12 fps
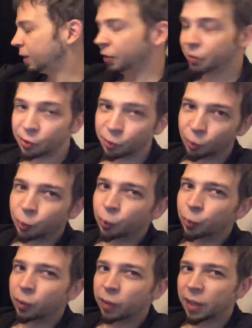the
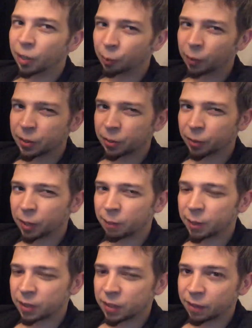new Hellraiser
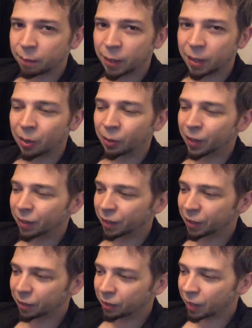comics that have been out, and
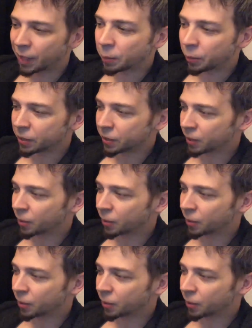the Nightbreed